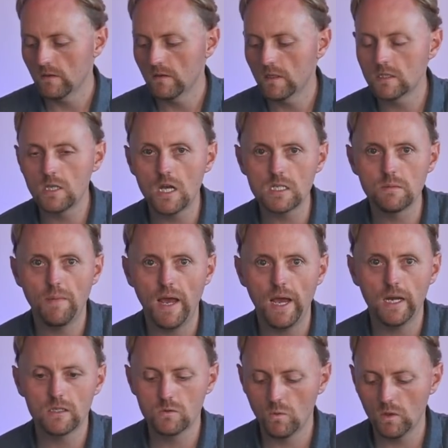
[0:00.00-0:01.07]
the Tusk
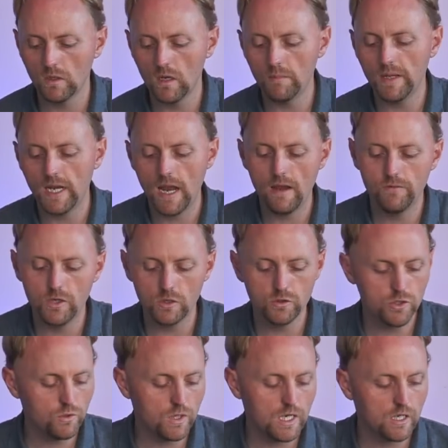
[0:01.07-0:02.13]
bags were a little bit heavier duty